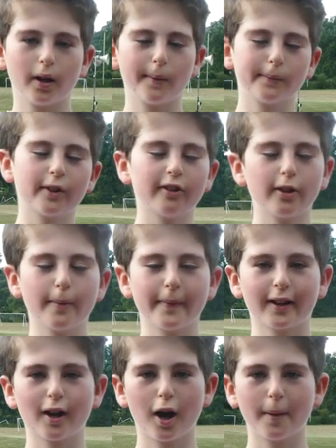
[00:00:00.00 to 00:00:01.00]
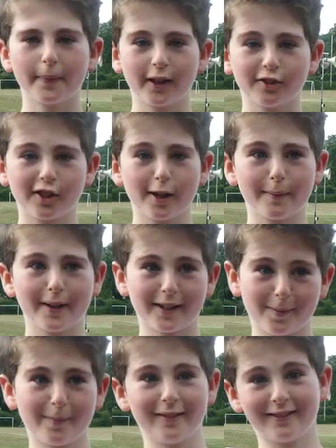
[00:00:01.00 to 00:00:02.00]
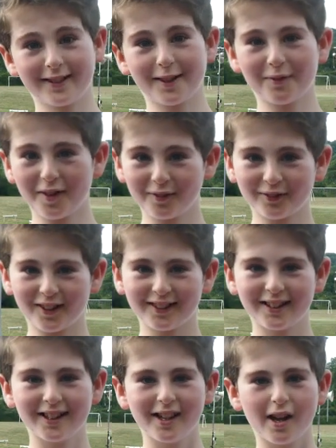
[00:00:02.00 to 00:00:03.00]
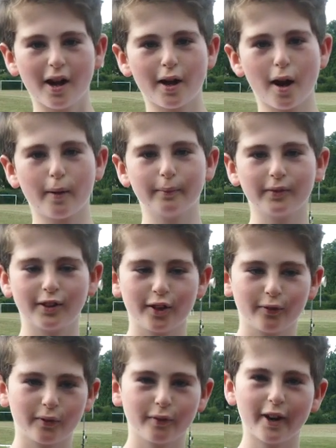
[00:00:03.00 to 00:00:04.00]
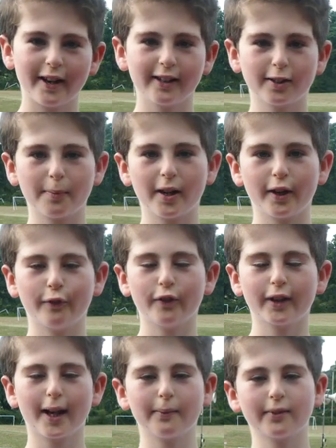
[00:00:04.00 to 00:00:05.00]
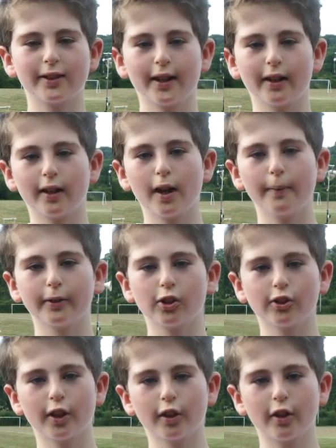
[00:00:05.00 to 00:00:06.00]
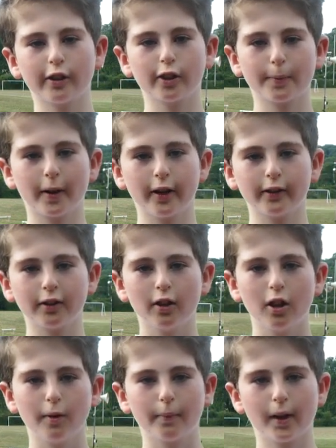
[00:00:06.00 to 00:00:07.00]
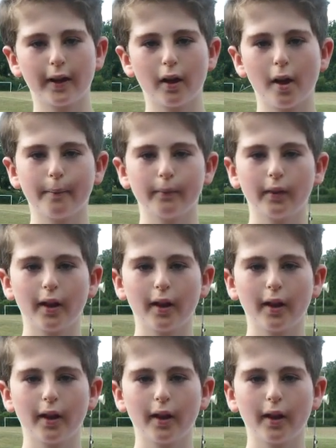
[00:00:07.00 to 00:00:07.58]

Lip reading: I'm doing the Macabre GB Community Fun Run to raise money for Camp Cinca because I got inspired by